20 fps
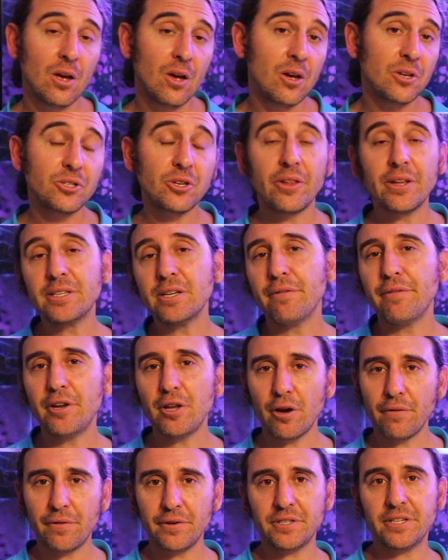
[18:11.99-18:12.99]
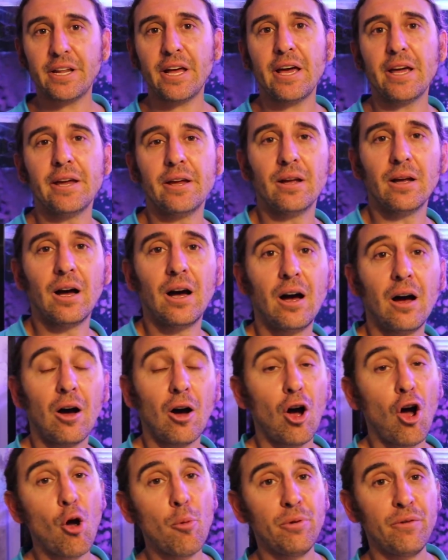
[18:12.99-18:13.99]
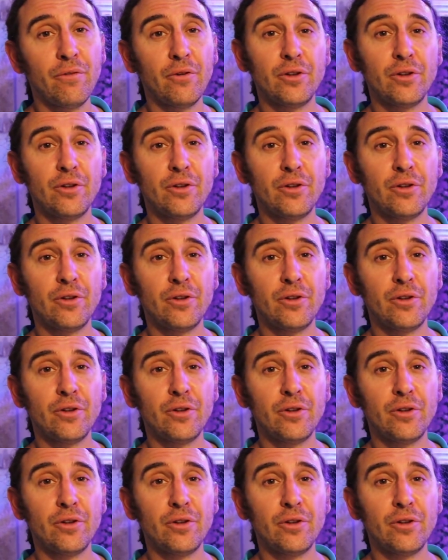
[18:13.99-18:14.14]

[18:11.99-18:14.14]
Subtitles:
So that's our video for today. I hope you've